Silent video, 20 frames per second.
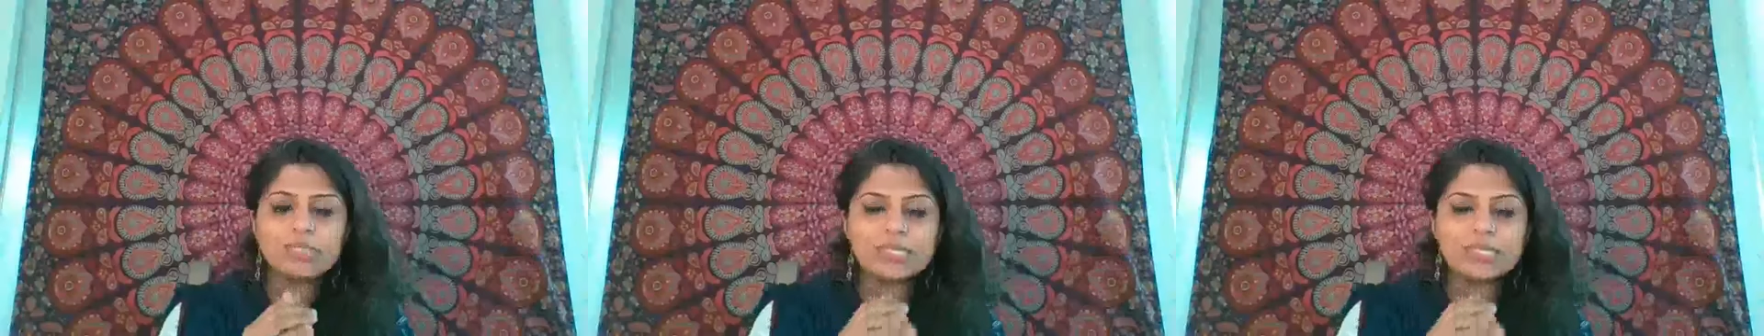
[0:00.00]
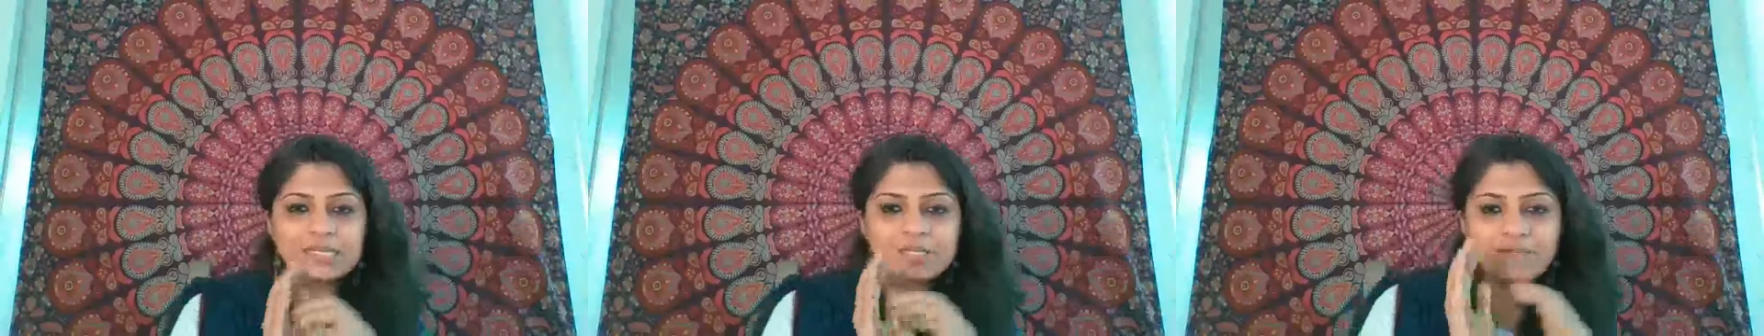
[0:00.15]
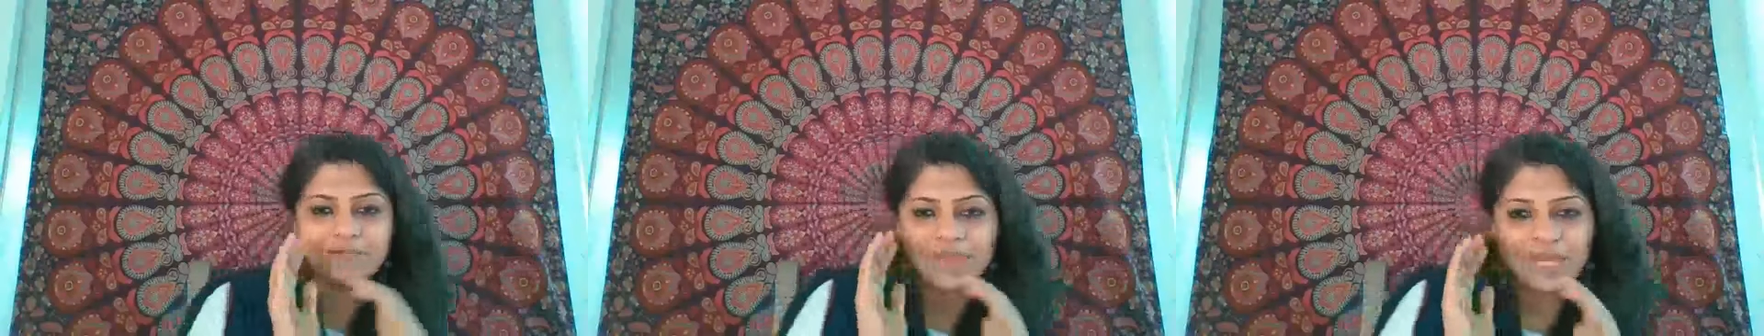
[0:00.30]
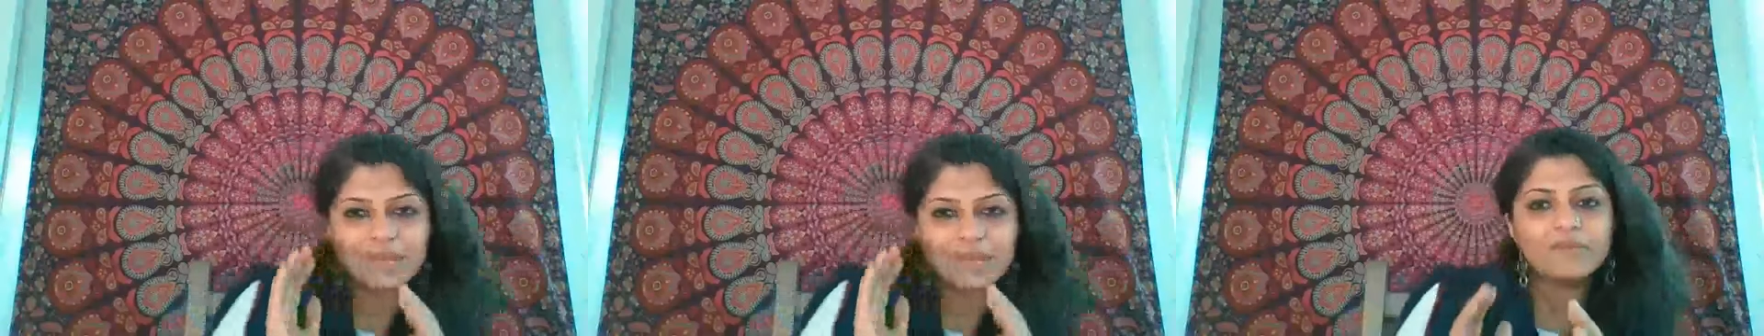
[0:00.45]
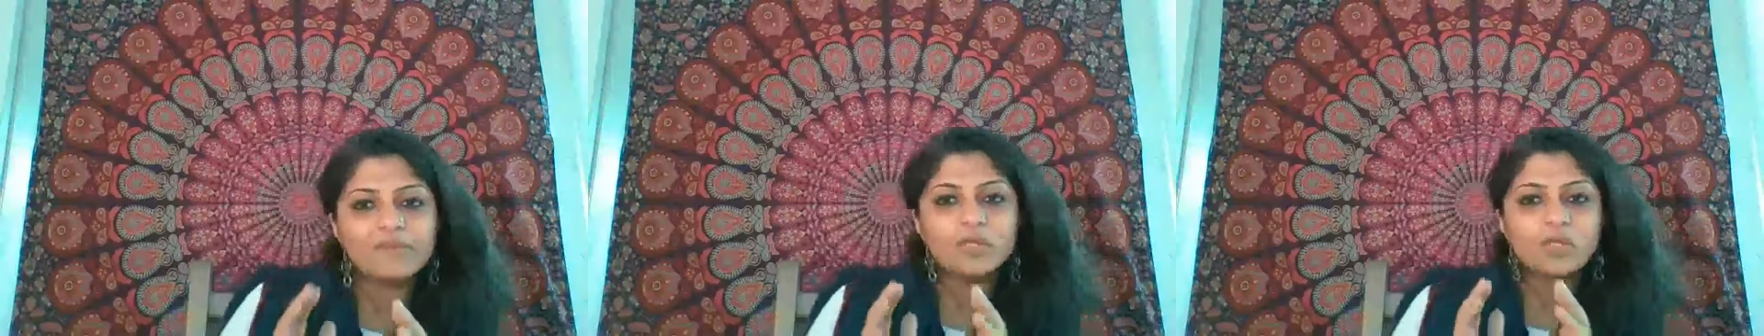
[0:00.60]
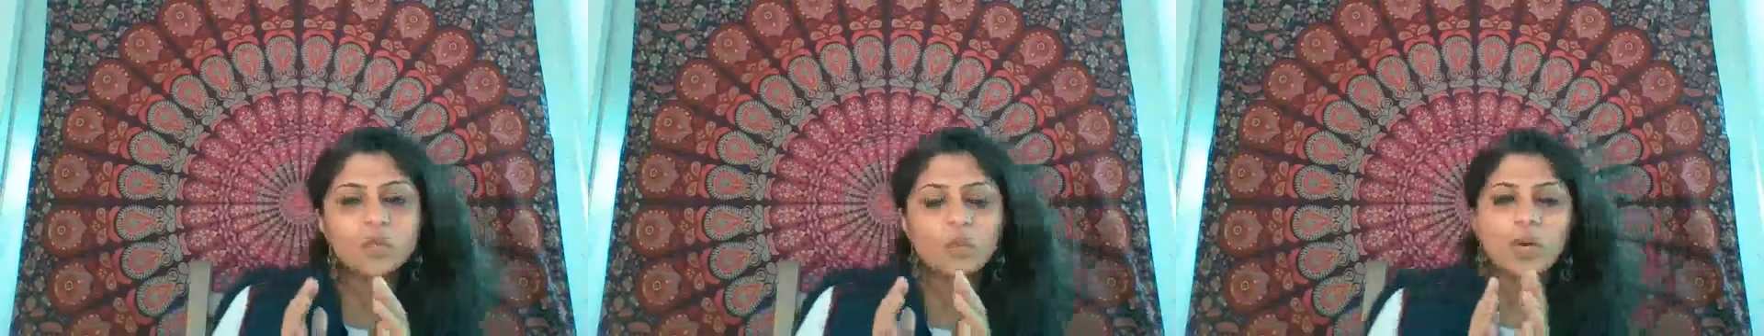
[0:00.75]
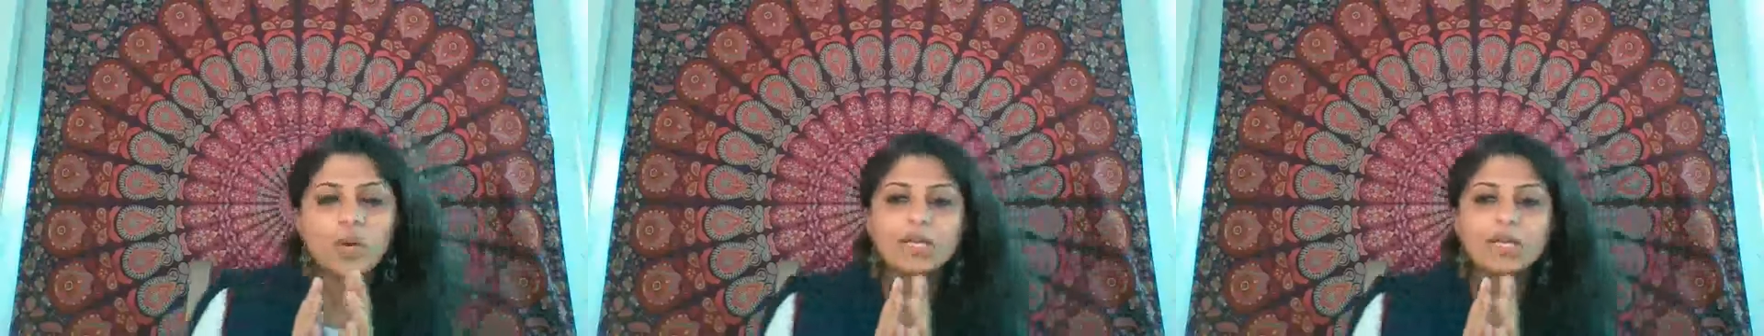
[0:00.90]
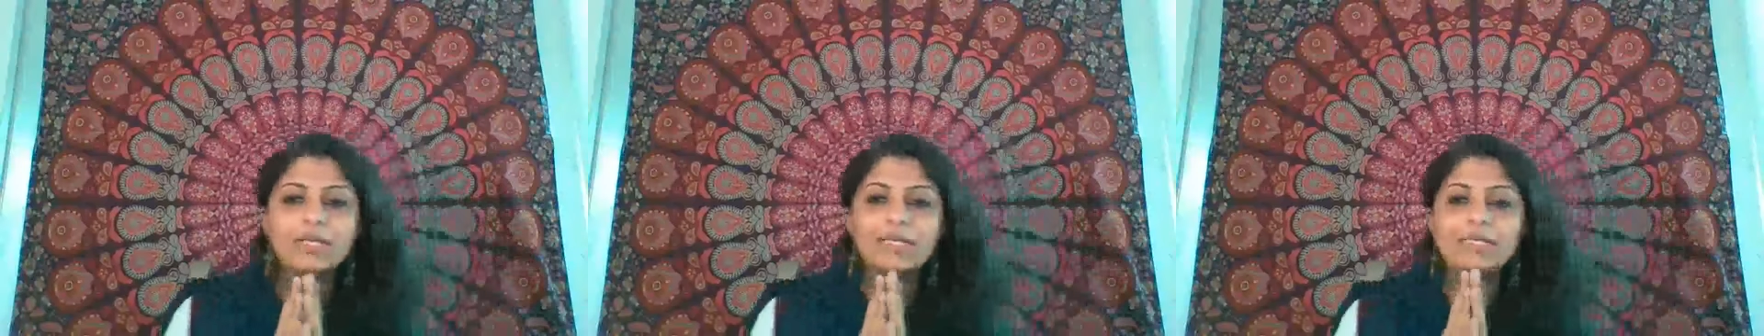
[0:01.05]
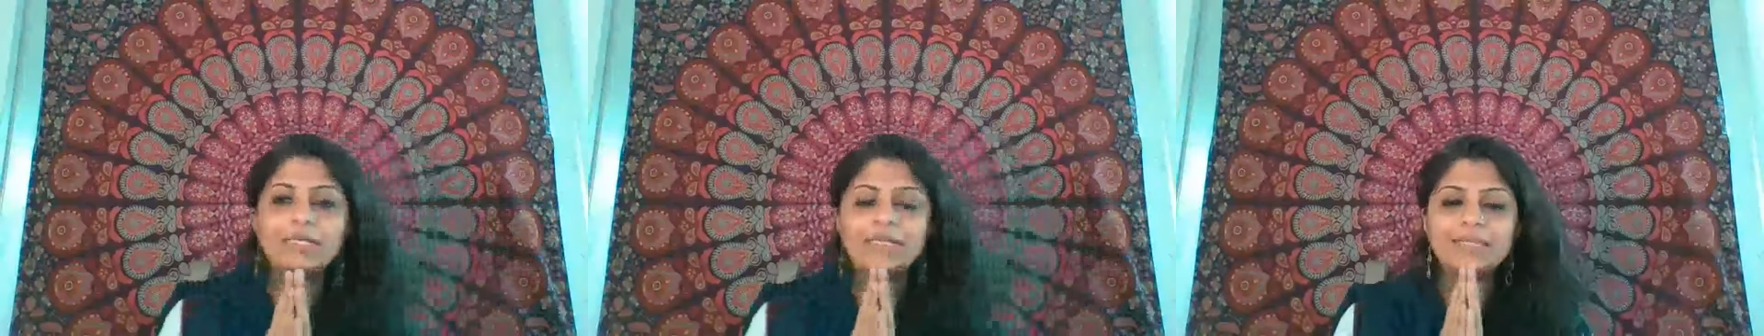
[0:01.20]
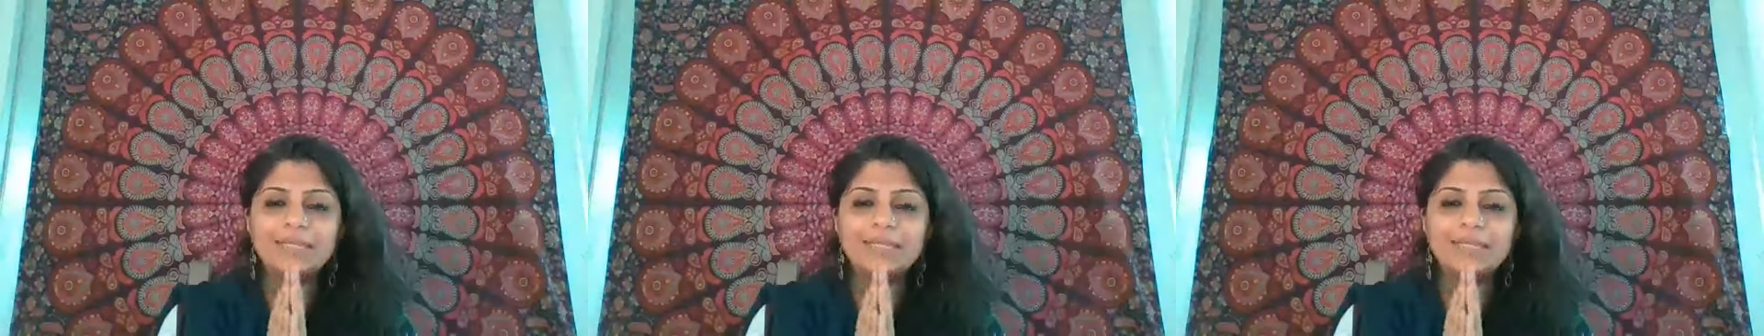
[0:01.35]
just wherever you are,